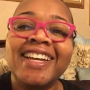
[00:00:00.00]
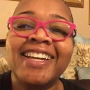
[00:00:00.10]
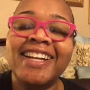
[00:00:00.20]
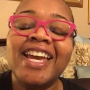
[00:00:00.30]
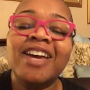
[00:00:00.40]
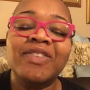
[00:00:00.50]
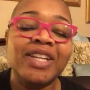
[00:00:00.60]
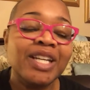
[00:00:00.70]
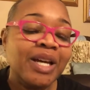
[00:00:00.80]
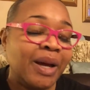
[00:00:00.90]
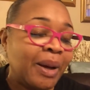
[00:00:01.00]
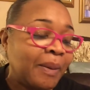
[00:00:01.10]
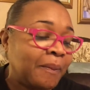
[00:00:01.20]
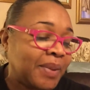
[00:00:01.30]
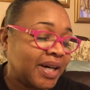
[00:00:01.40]
in heaven.
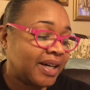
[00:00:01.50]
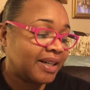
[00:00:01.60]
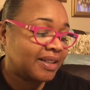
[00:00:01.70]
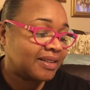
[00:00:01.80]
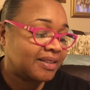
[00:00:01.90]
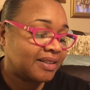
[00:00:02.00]
But